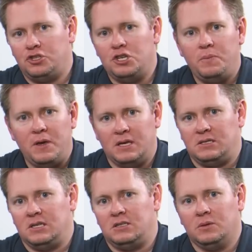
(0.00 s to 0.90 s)
GPS
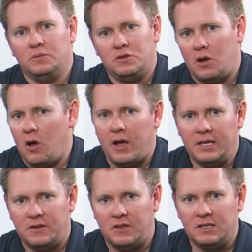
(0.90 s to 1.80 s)
systems, and all
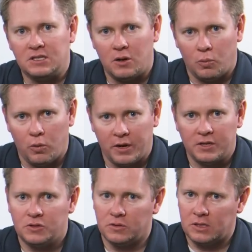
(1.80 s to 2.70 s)
kinds of things that are
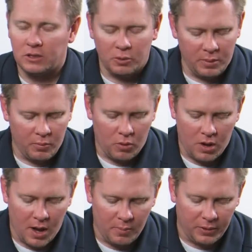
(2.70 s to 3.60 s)
working, so it's a little bit more
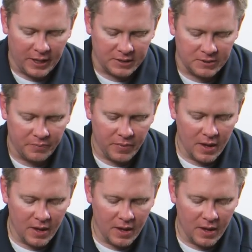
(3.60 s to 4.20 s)
complex.